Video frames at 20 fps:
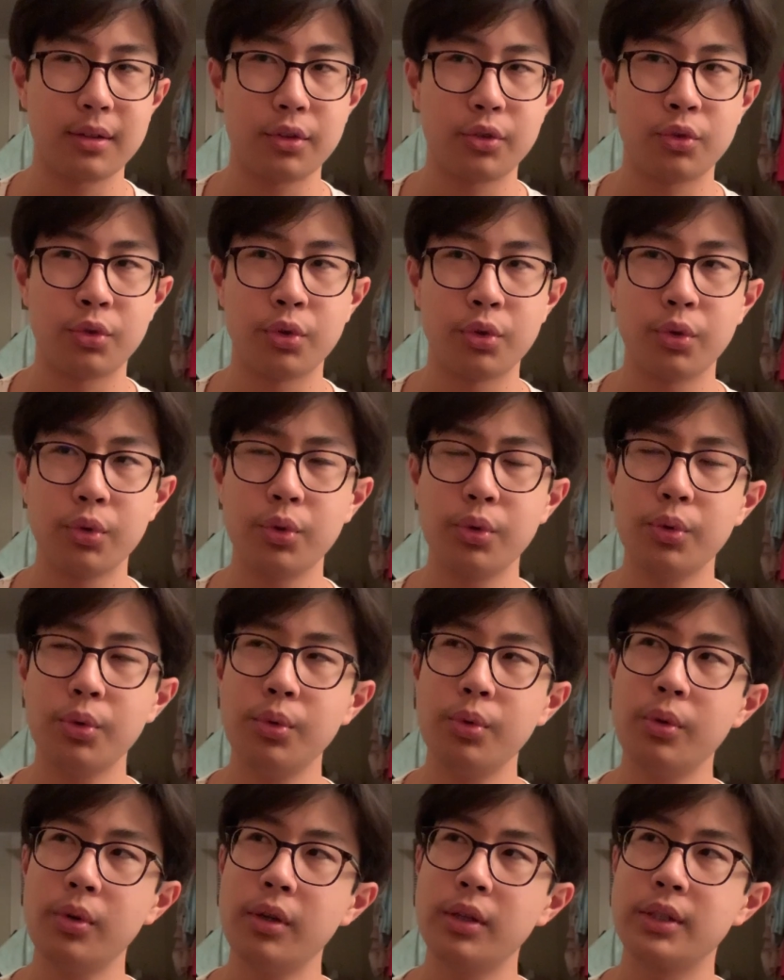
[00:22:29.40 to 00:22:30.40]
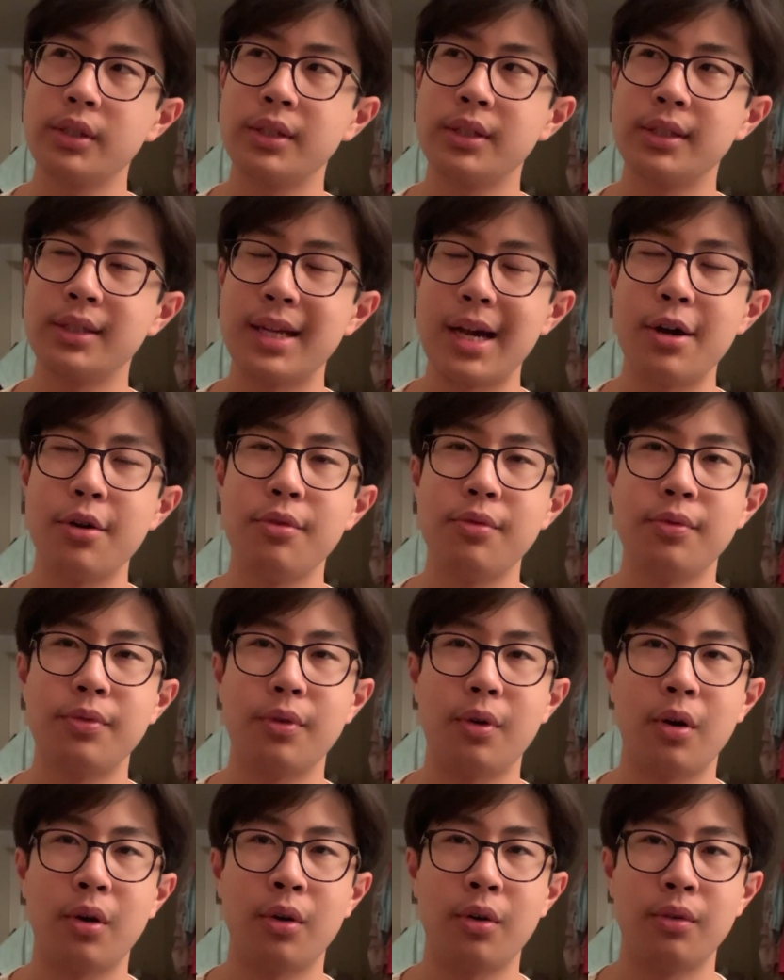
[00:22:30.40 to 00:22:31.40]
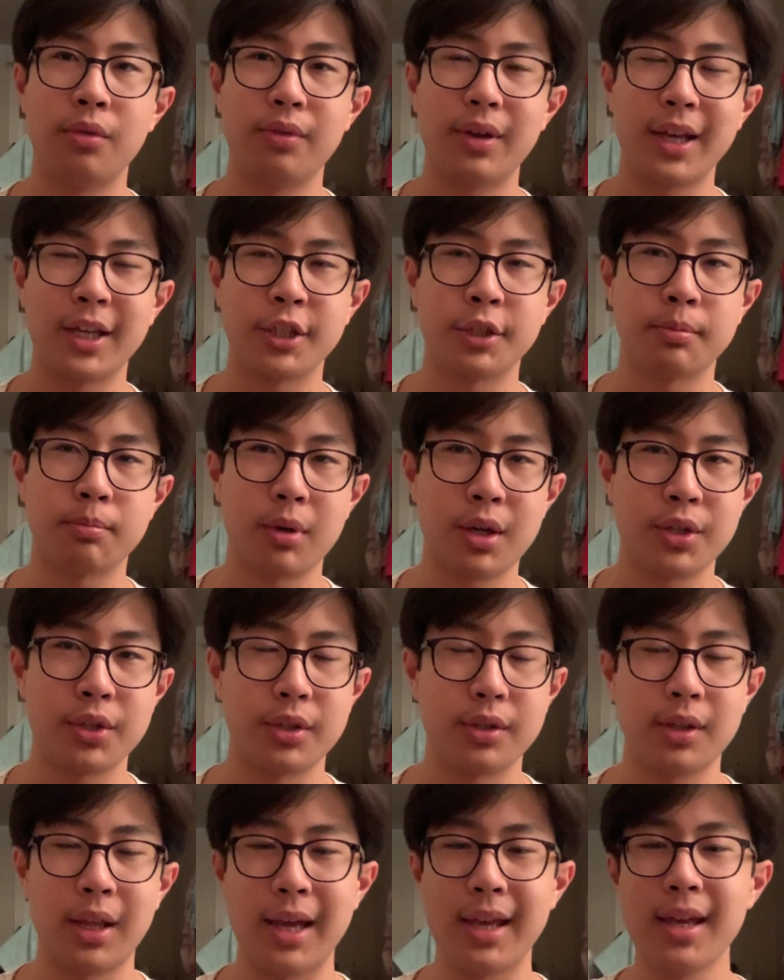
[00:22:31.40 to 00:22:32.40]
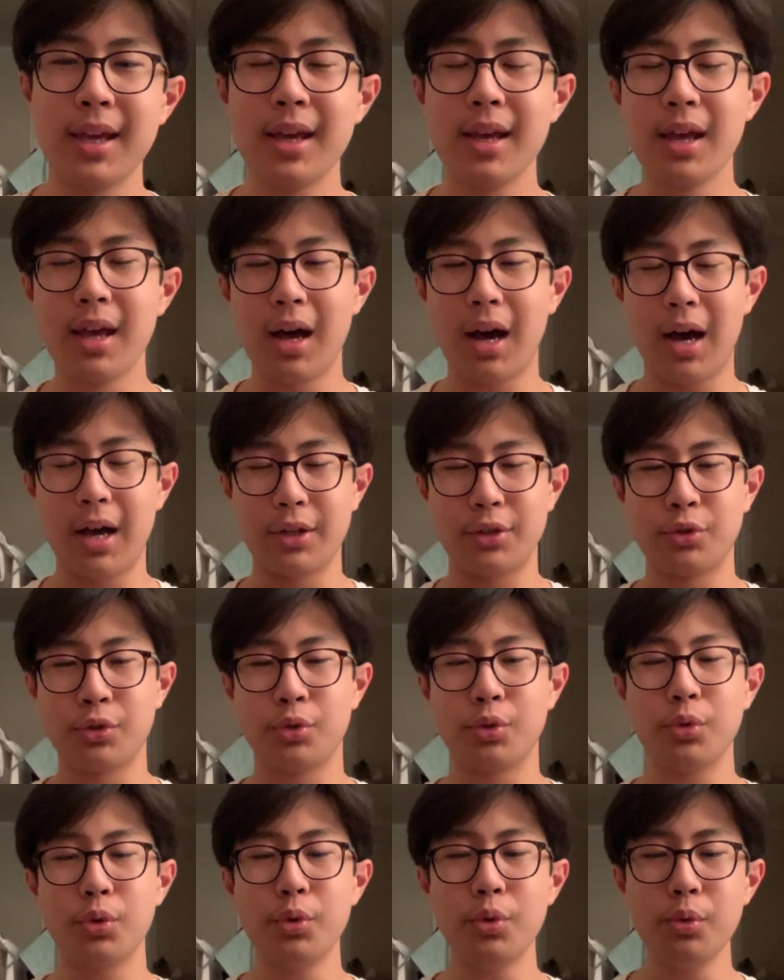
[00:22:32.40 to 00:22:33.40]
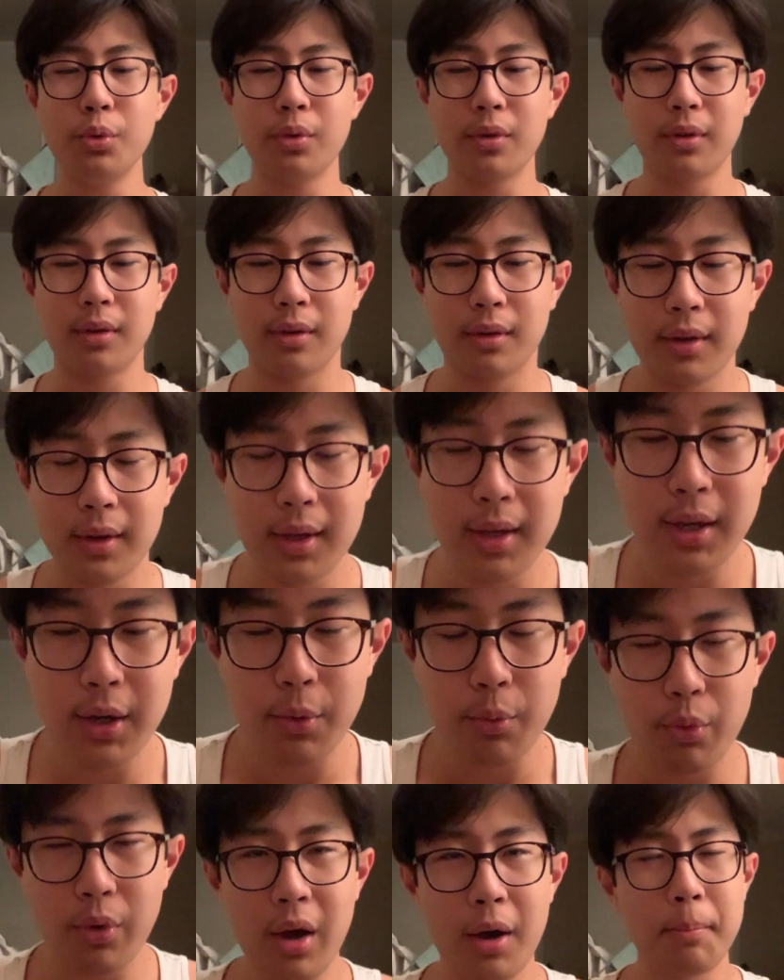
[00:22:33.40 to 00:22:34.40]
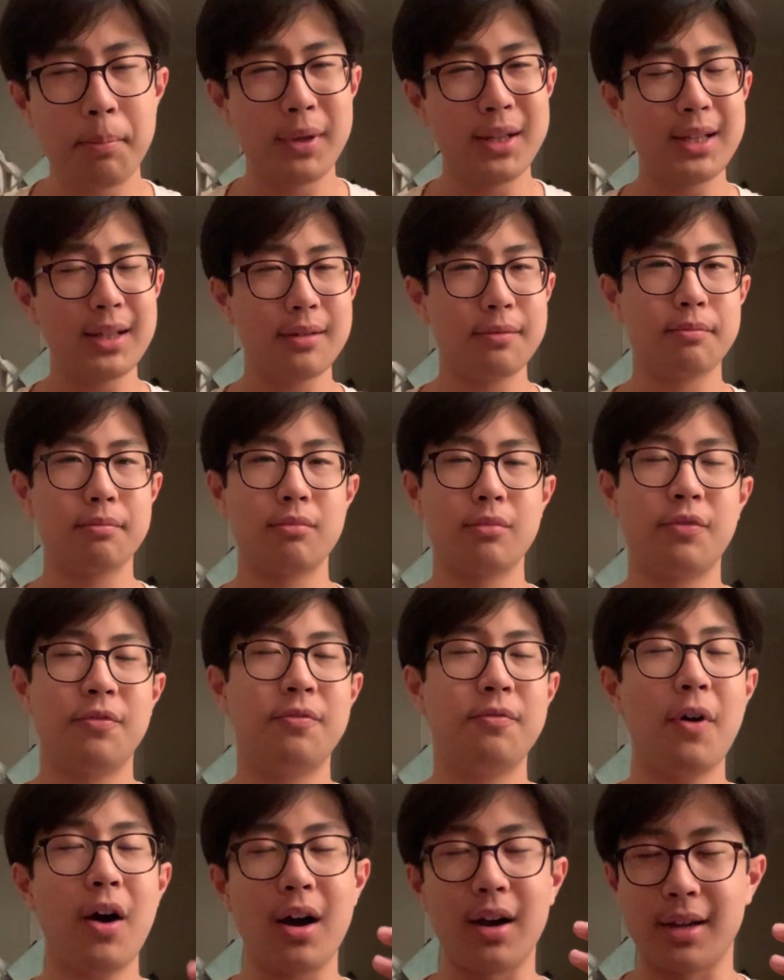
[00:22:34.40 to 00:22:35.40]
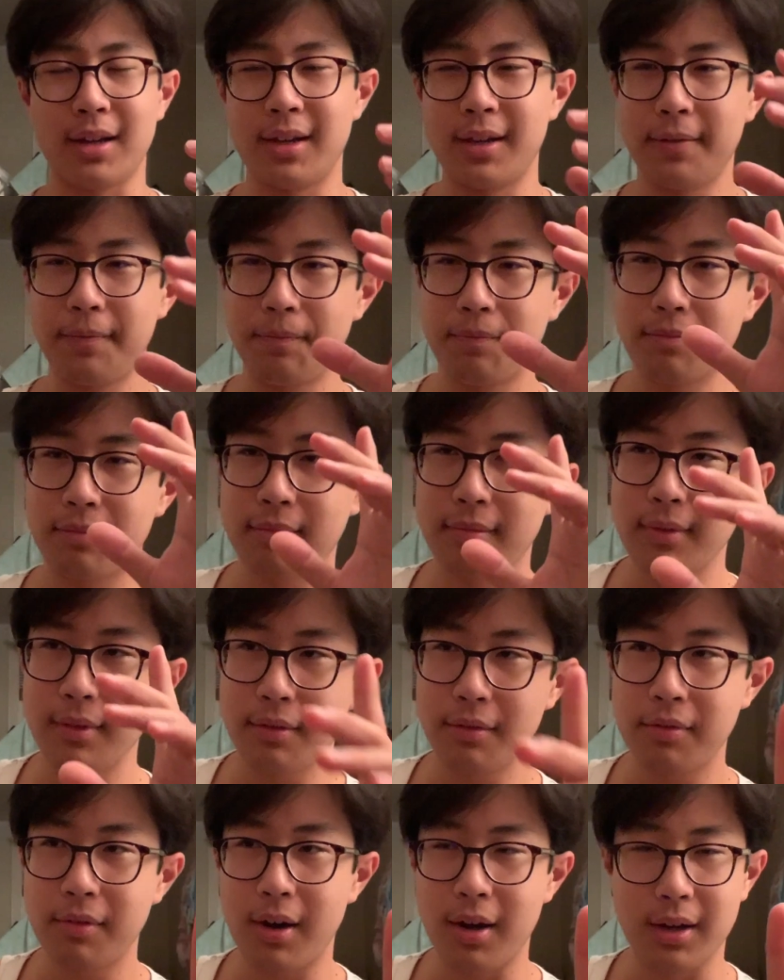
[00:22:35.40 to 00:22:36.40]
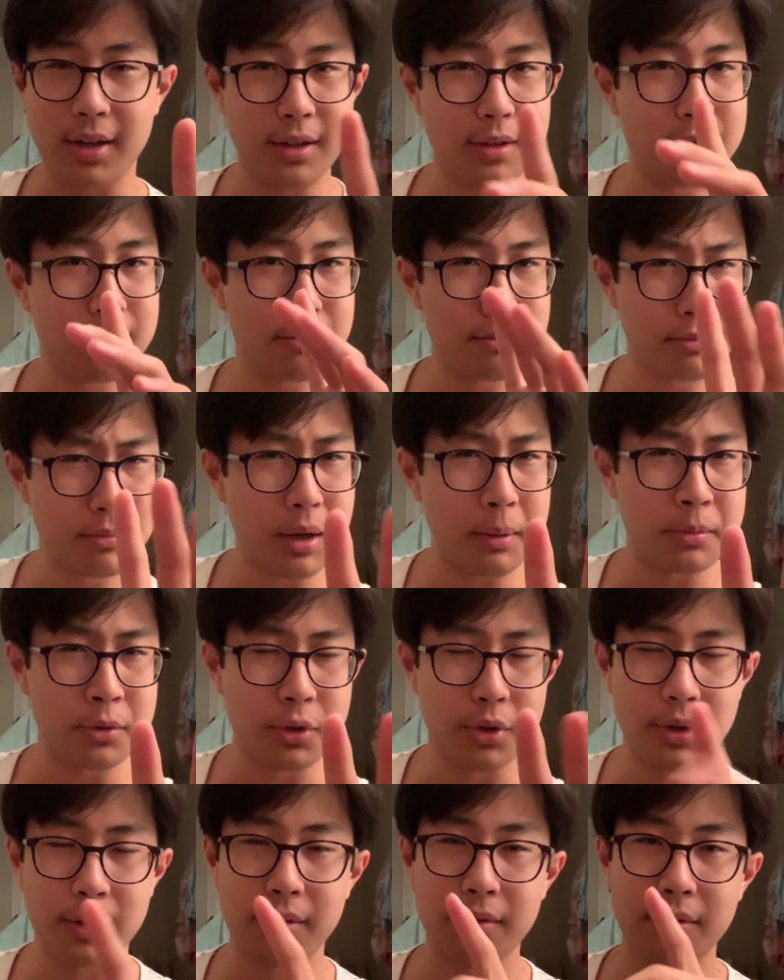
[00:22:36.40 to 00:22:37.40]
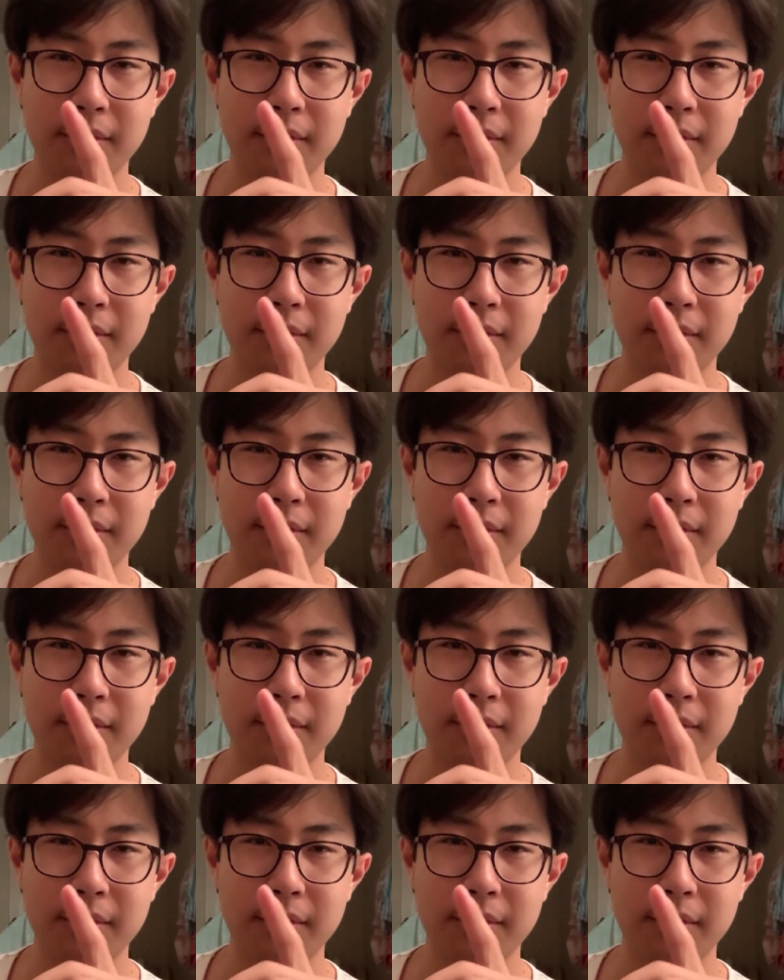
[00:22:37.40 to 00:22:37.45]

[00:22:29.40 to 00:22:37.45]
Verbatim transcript: true self of expression. Like our true, we are, fuck, fuck, I'm sorry.